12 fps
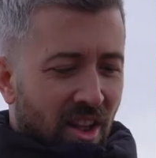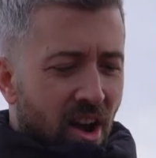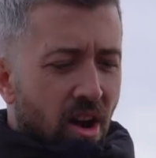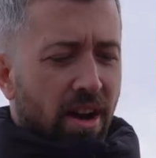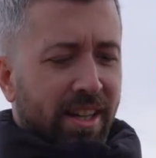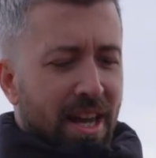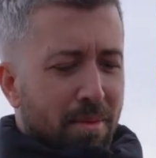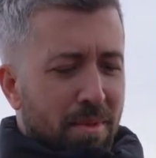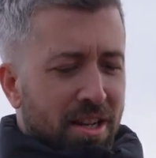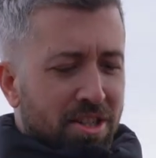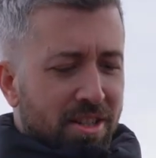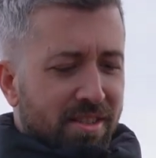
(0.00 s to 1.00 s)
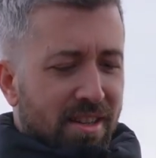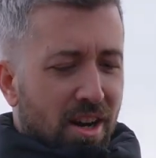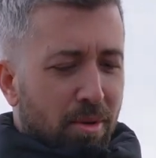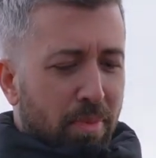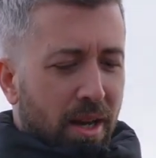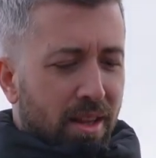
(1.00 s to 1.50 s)
Oh, I can't mention
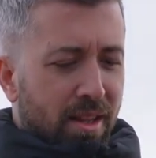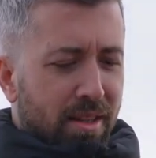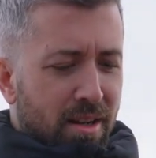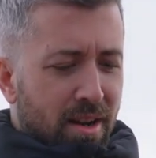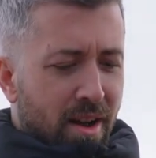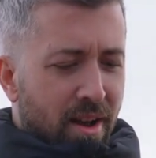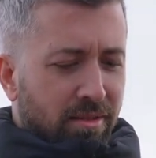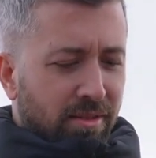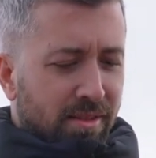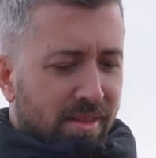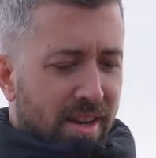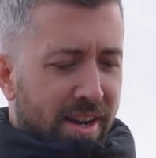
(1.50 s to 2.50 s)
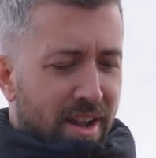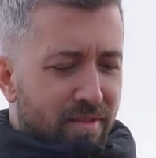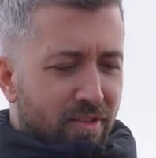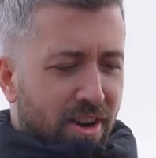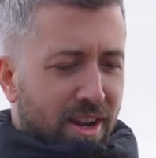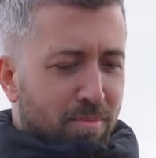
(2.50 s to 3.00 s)
Sarah Palin? Did I
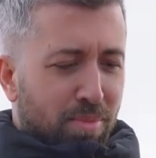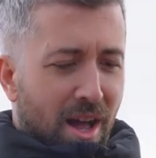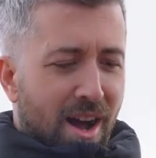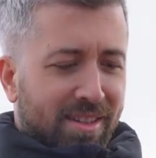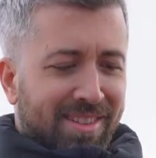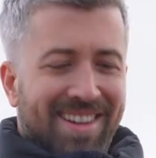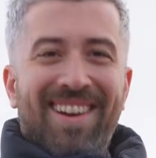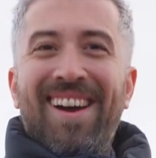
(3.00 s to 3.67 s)
get fucking blocked?